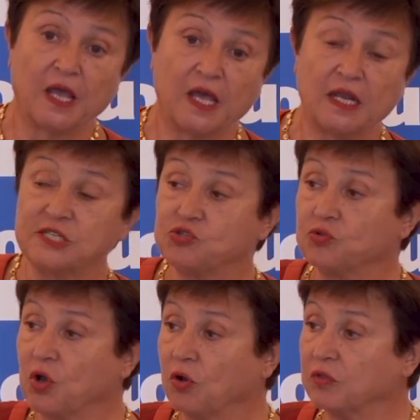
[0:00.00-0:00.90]
And as you
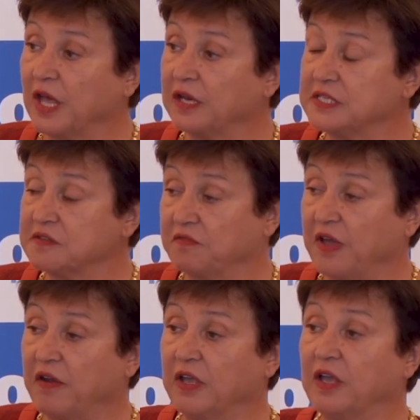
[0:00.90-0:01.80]
know, there is a
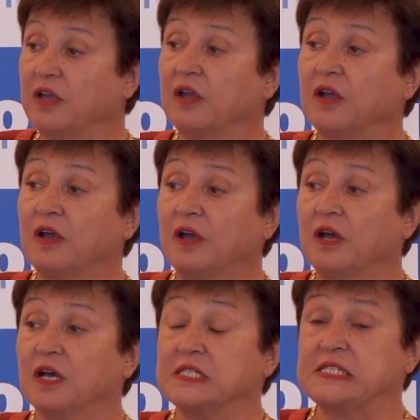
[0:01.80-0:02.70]
very
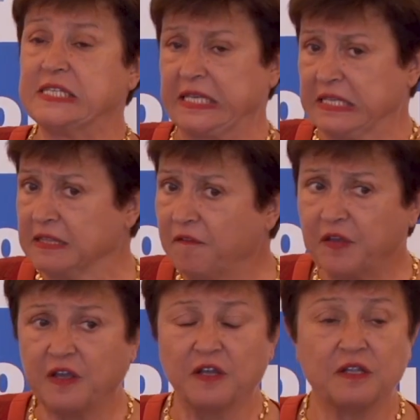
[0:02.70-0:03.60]

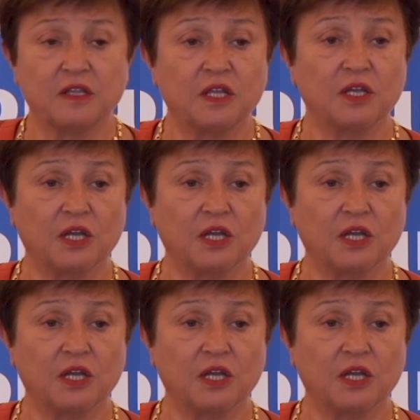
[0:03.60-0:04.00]
significant